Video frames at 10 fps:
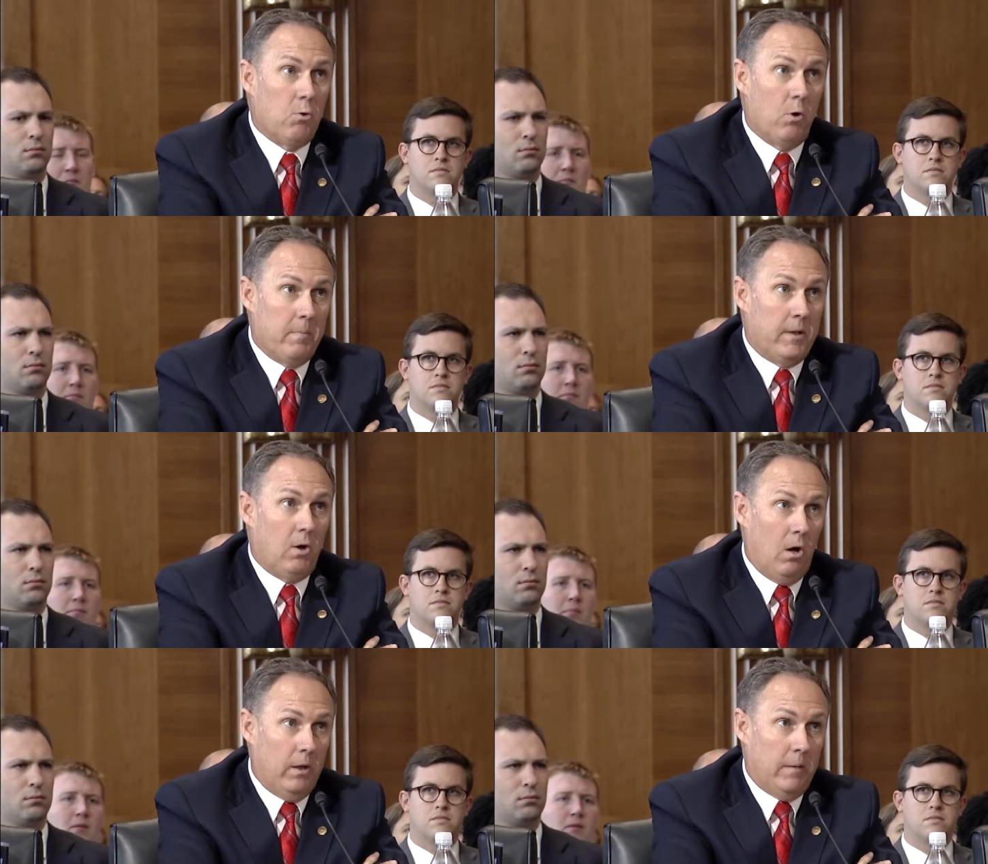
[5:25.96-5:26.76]
Speaker 1: Corbett
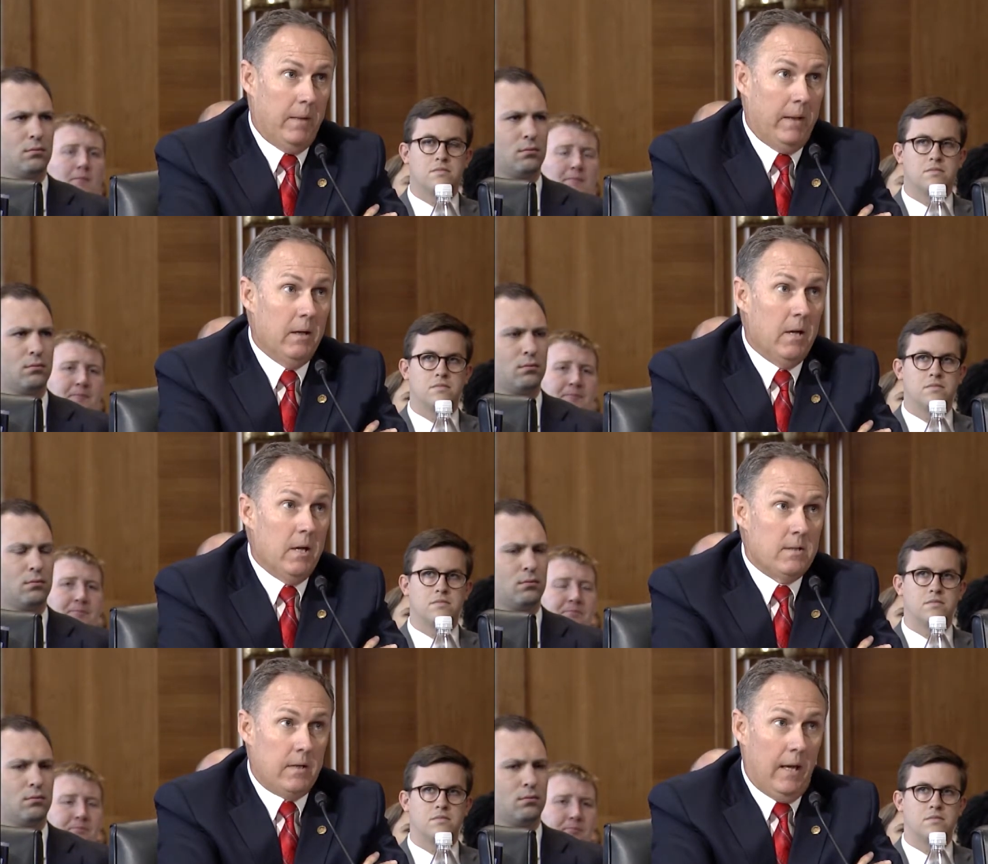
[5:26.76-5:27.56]
calling me
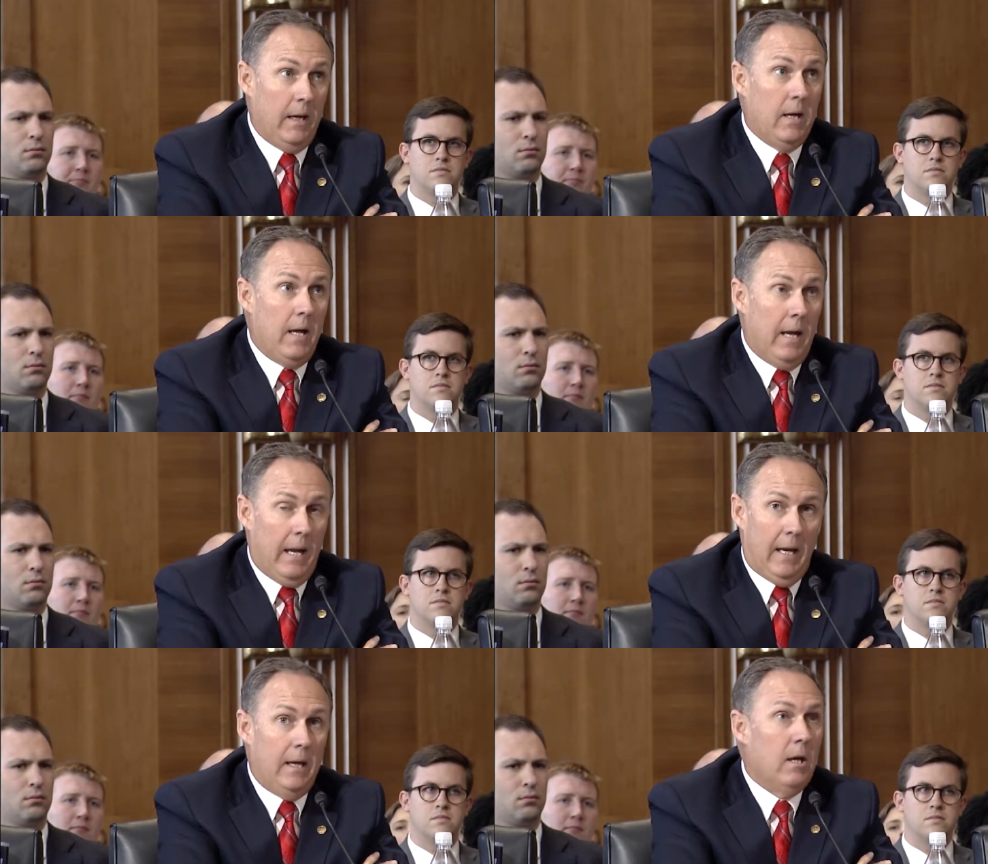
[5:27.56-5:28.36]
saying,
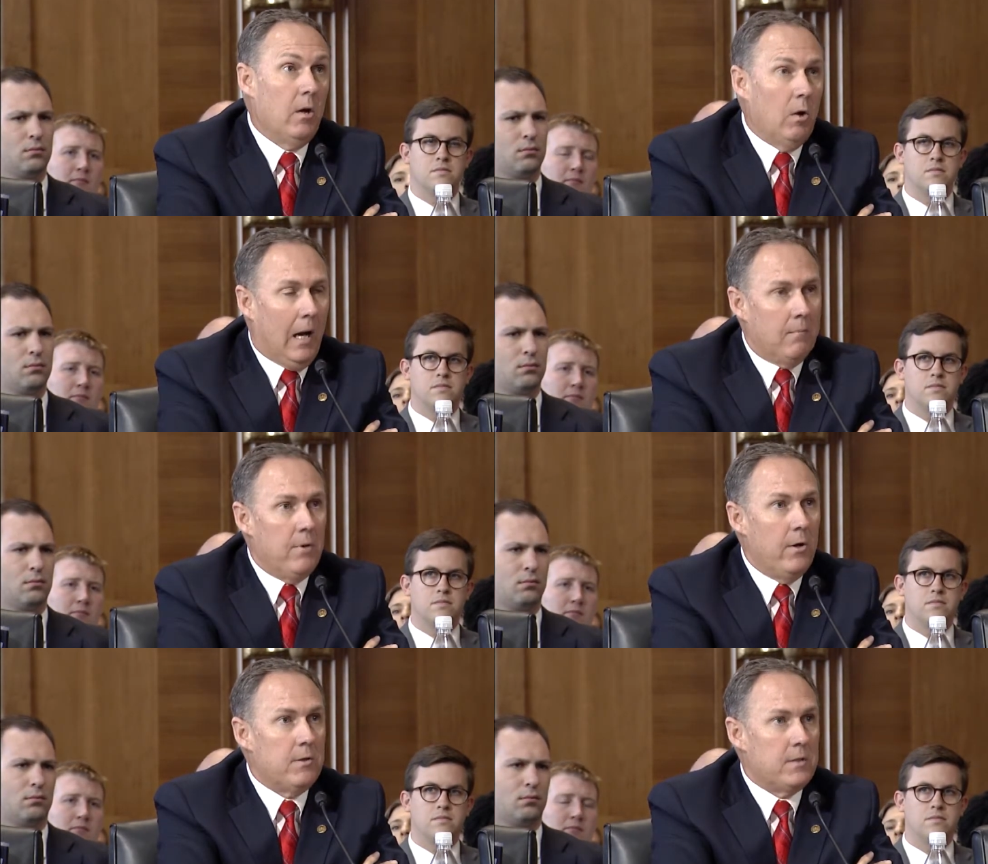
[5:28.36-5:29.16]
"Hey, I'm
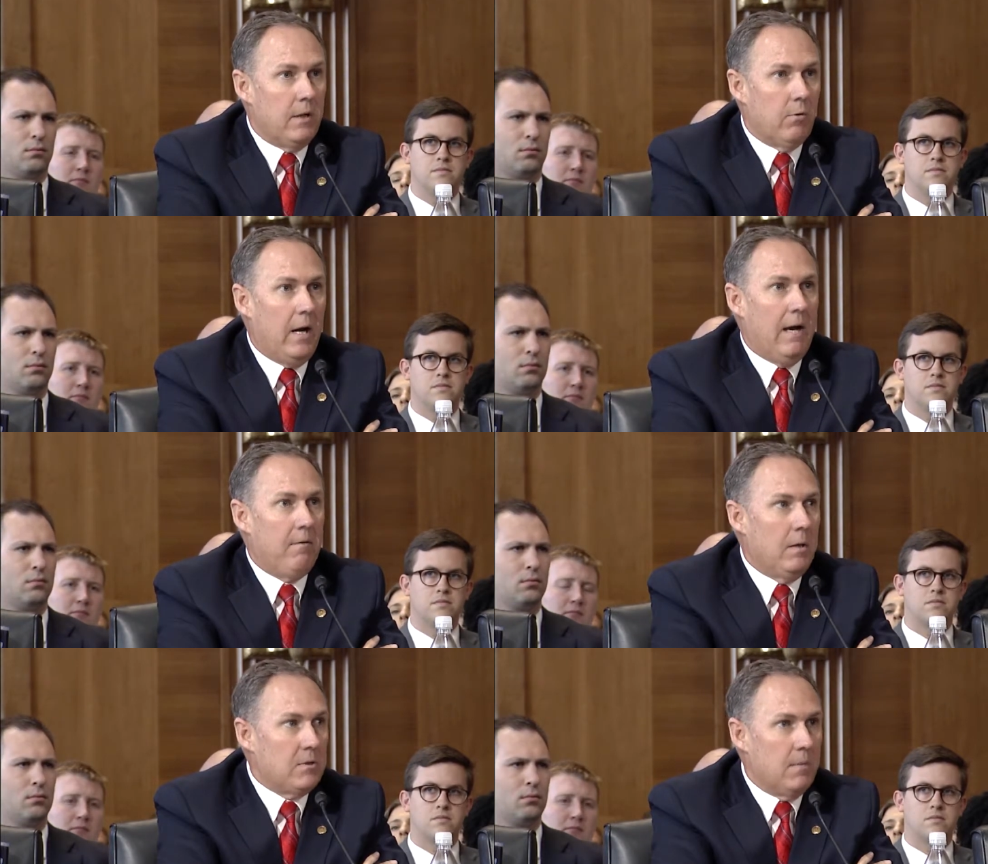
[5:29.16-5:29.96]
noticing we're
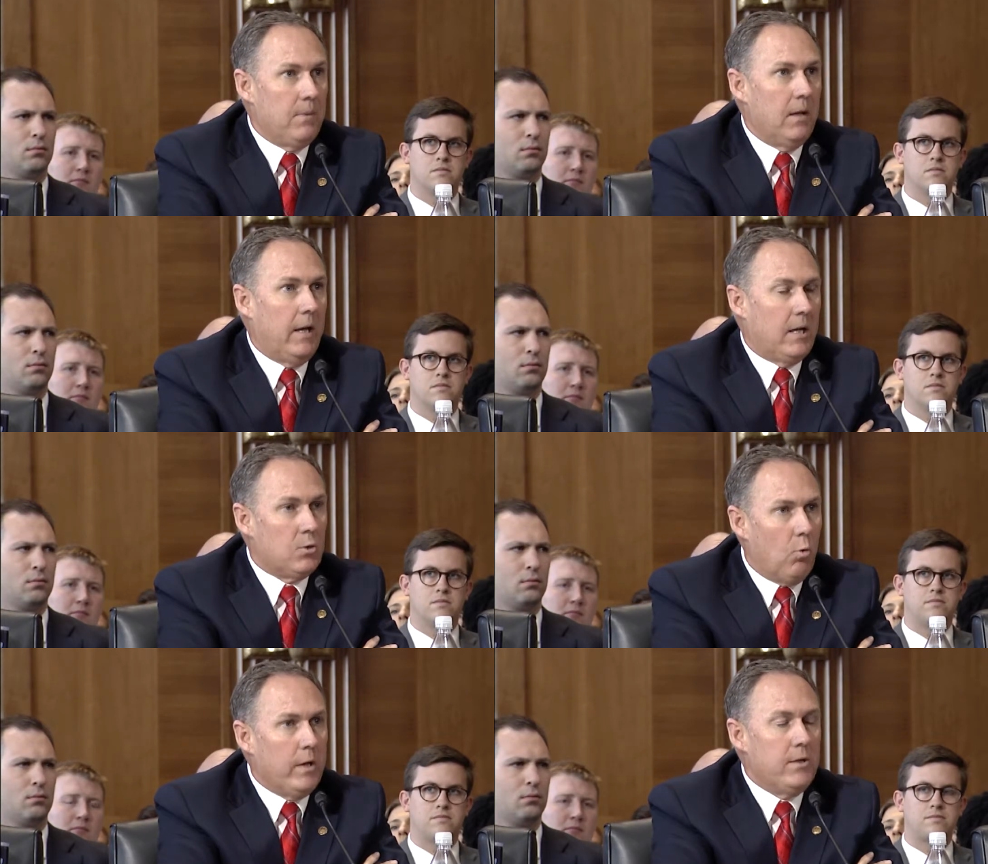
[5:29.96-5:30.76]
having something like a
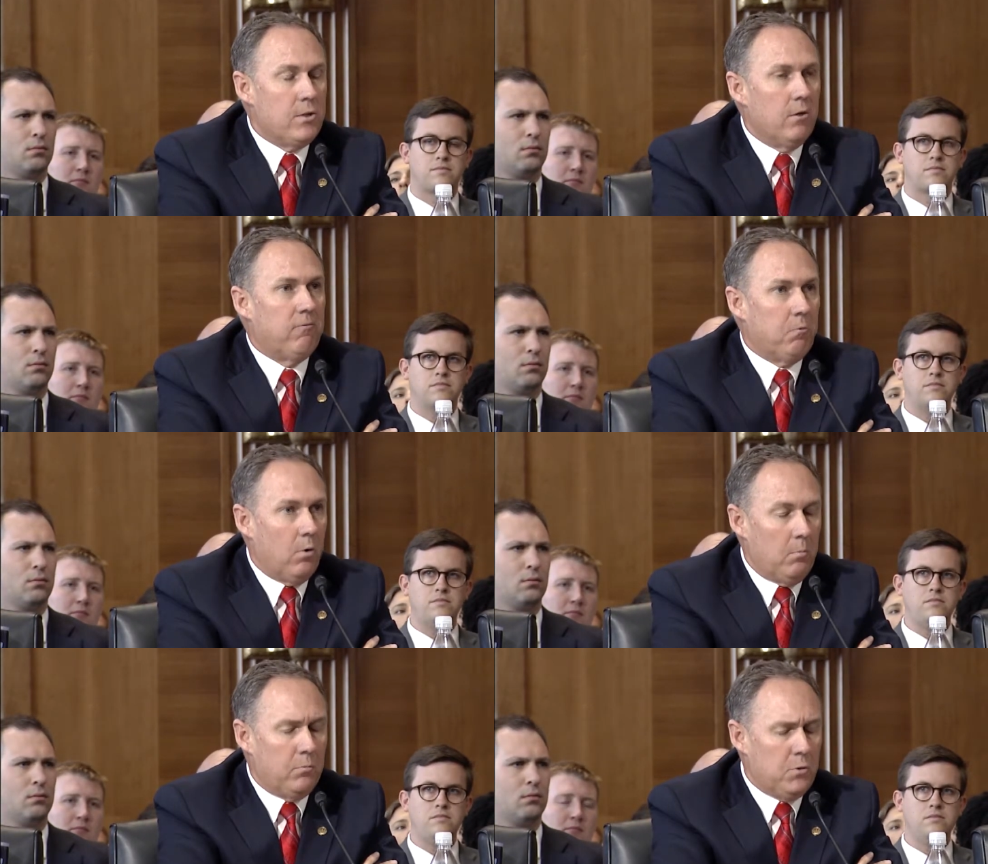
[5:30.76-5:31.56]
22
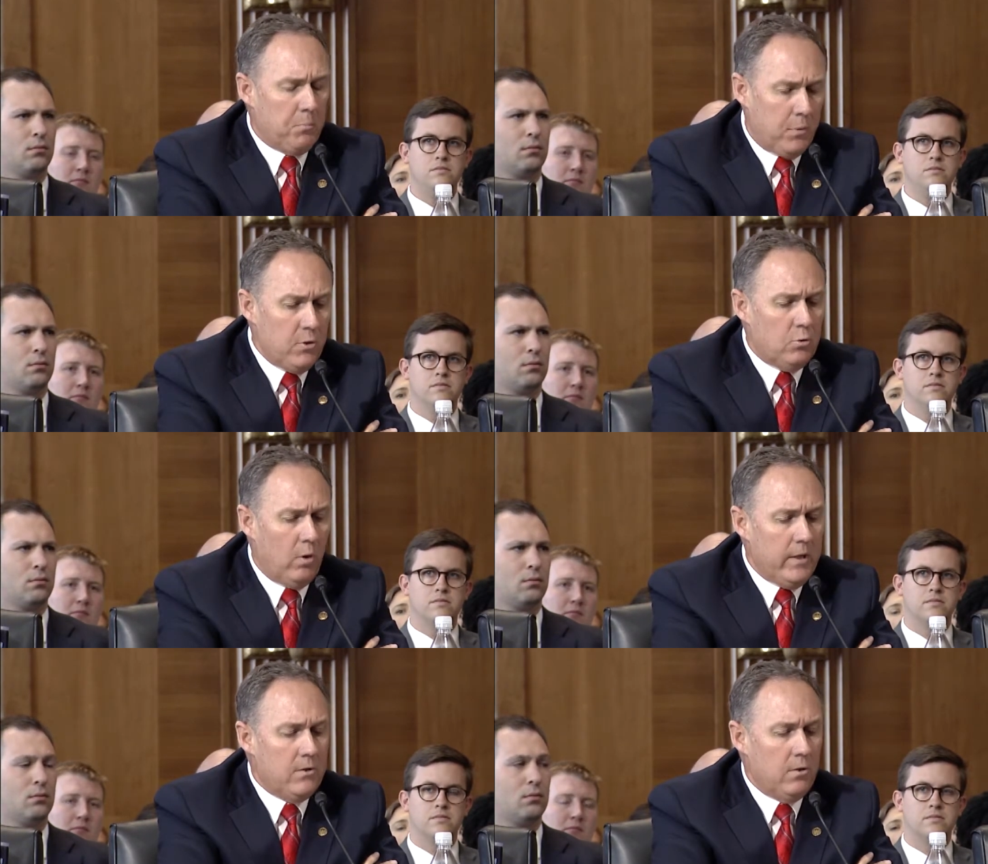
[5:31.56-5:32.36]
for,
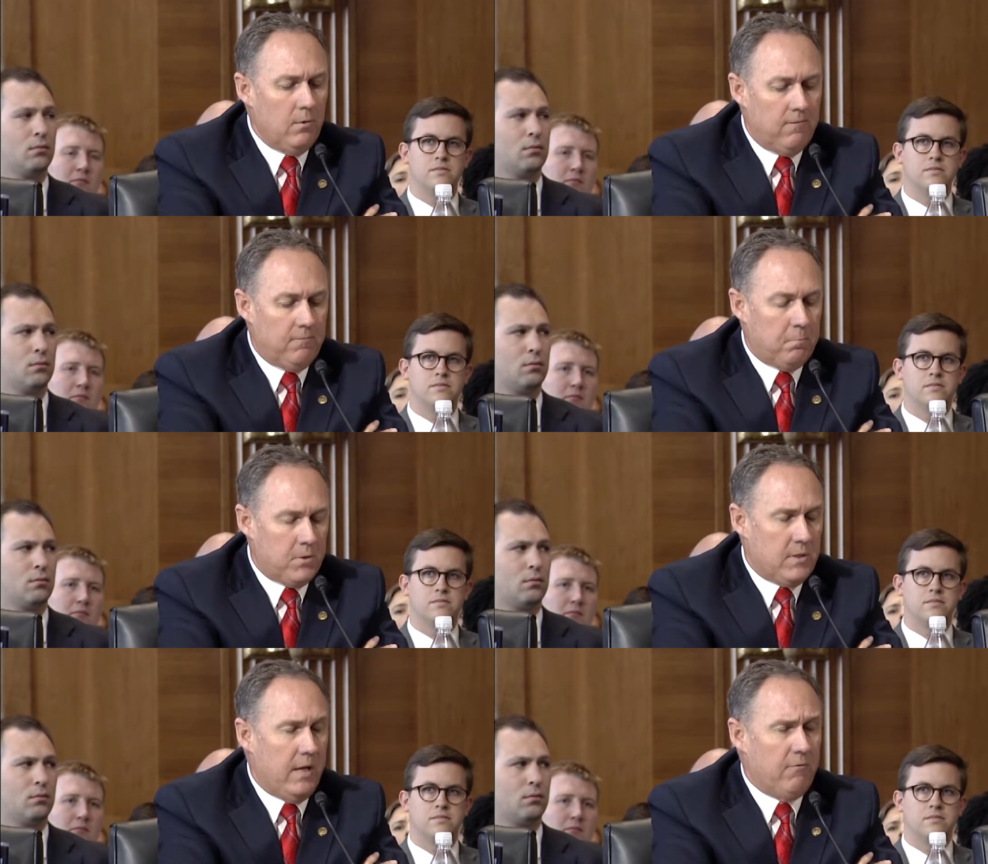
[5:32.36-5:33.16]

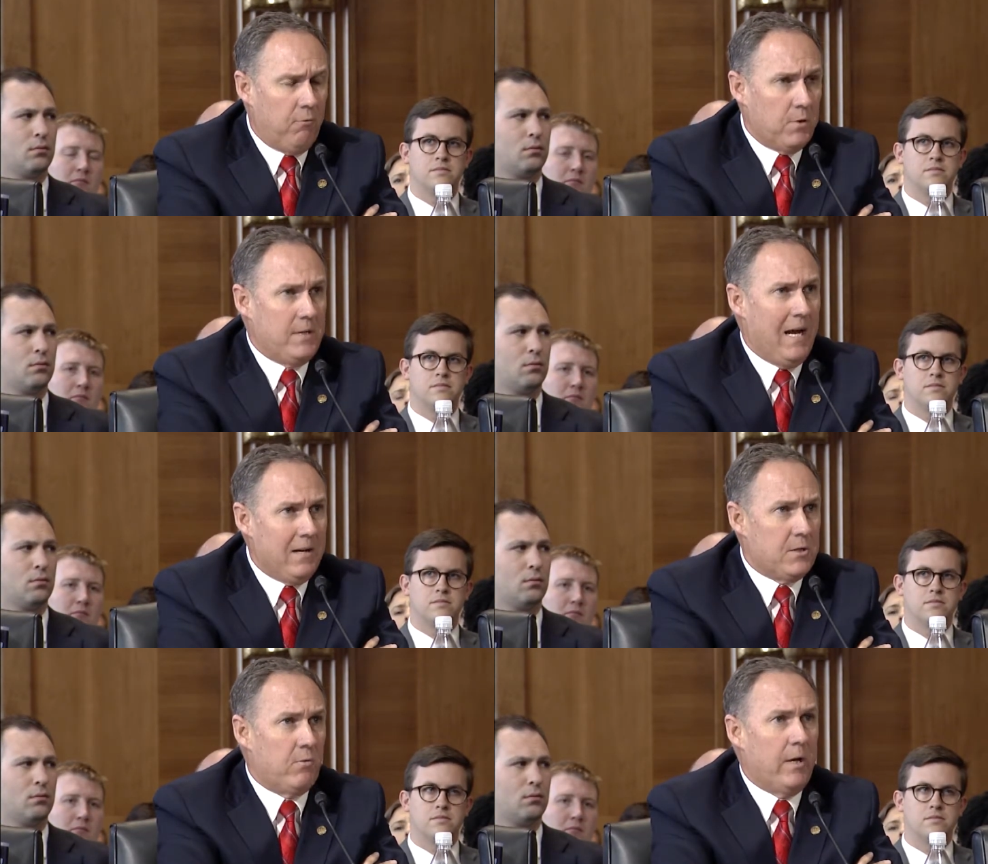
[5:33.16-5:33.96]
22% forced
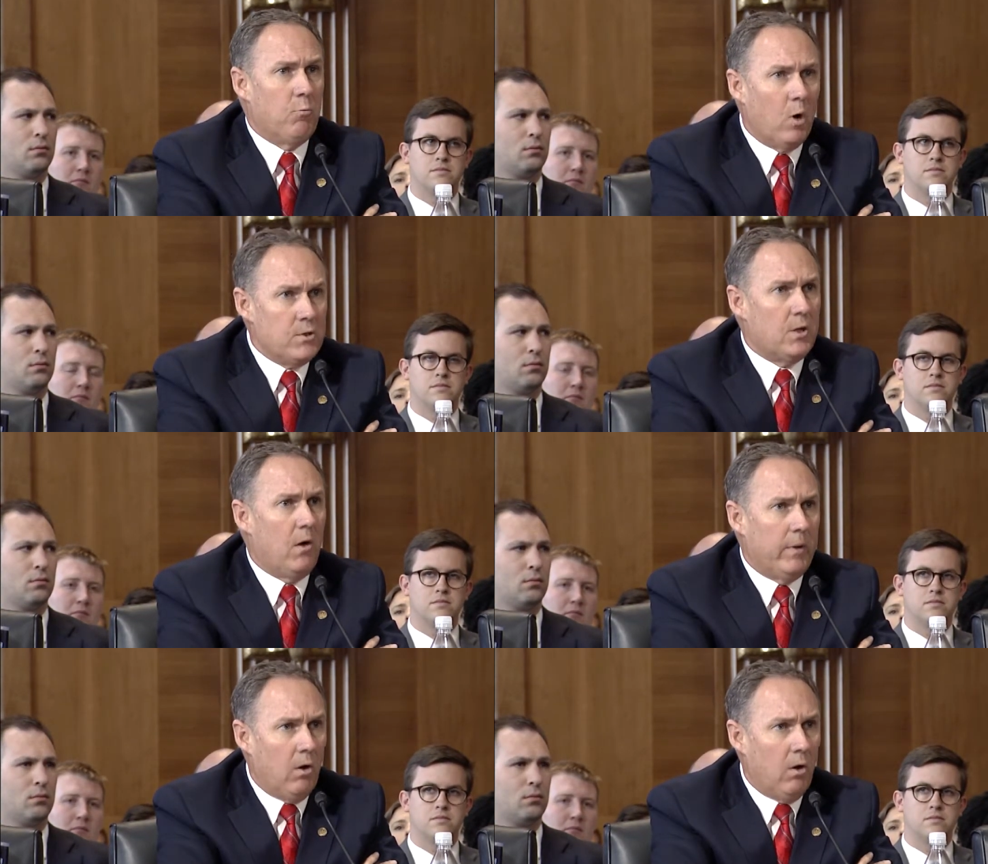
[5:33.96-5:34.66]
outage rate. What's going